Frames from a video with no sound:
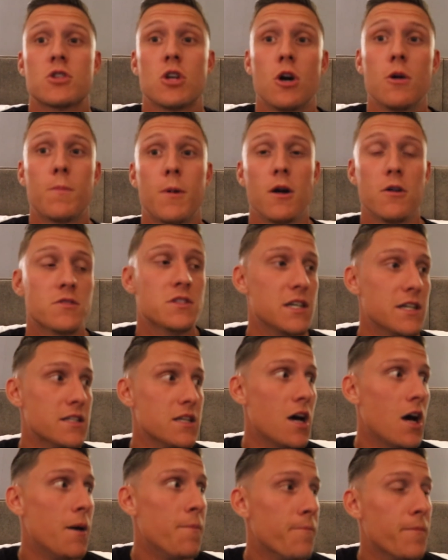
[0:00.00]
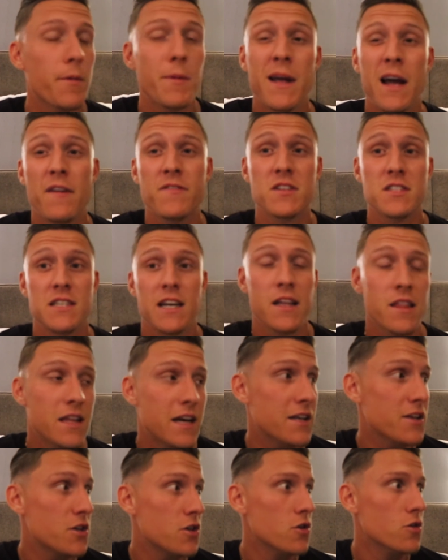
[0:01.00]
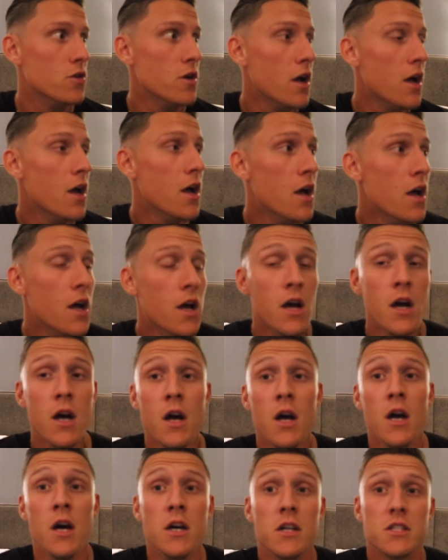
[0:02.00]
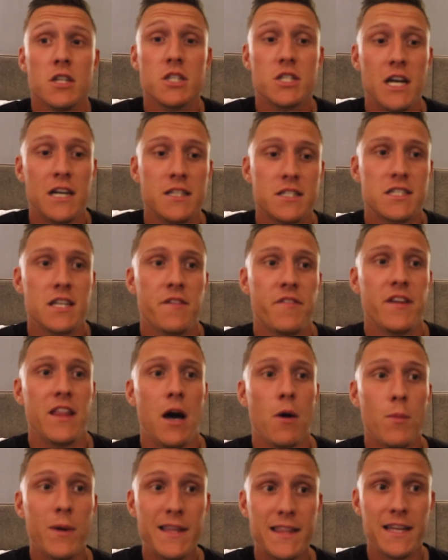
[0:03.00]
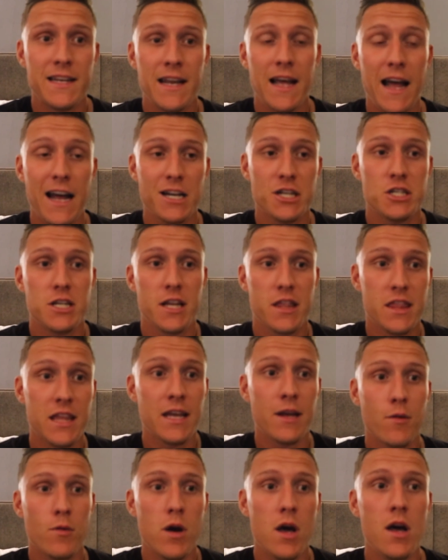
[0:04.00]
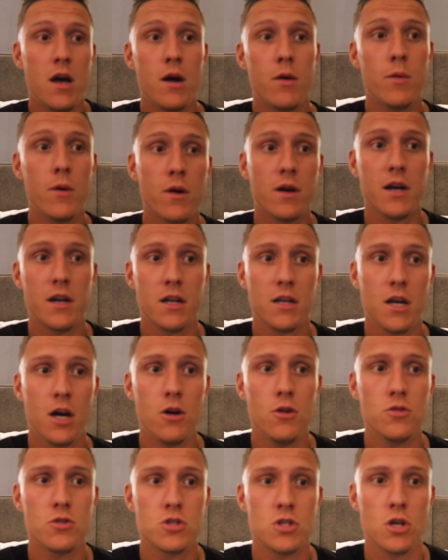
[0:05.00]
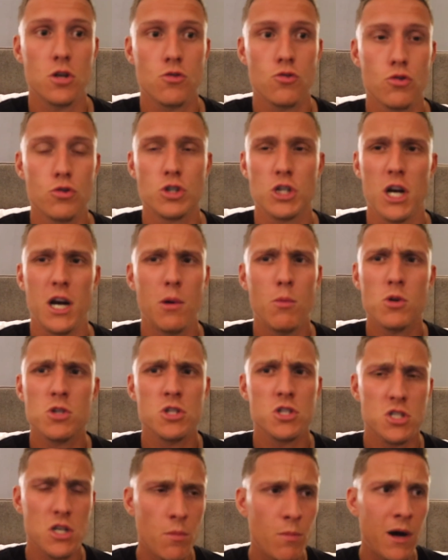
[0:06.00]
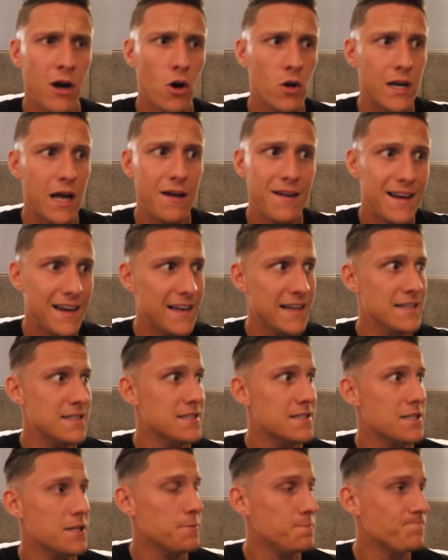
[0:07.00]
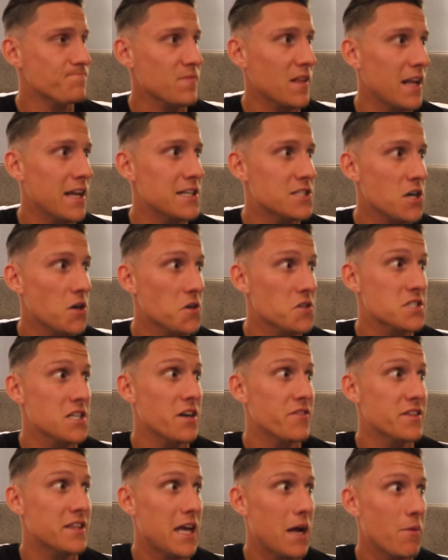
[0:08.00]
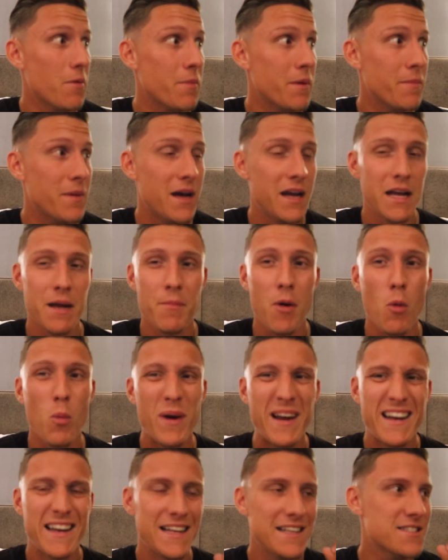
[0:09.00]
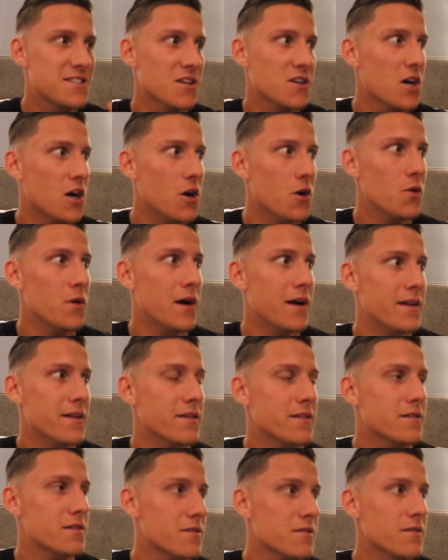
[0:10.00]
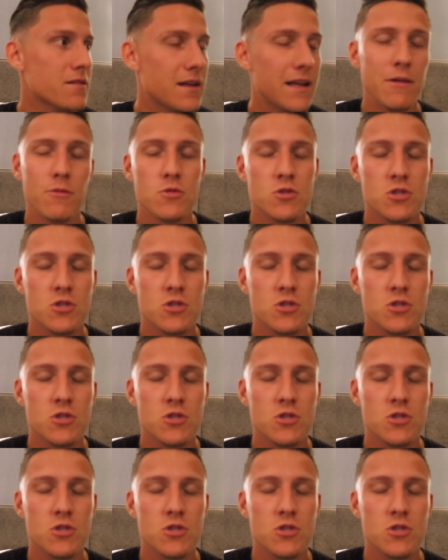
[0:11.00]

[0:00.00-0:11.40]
so bloated. But we have to say thank you to Jency for that. We didn't actually think we were going to go to Krujë. It wasn't somewhere on our list. He told us the other day when we met him, we need to go. And it